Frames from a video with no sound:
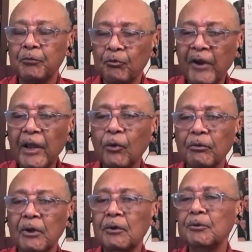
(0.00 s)

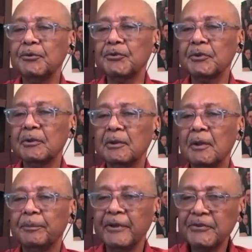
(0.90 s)
railroads,
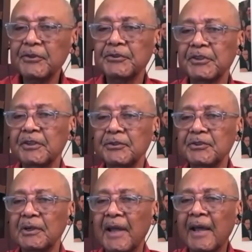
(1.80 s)

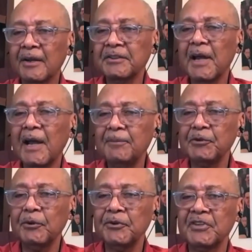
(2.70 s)
businesses at a time
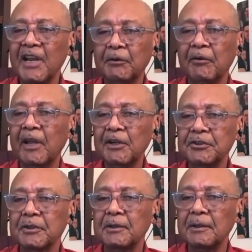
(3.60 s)
during
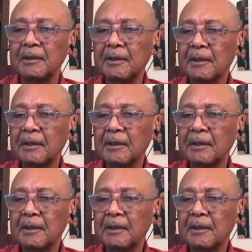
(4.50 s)
segregation,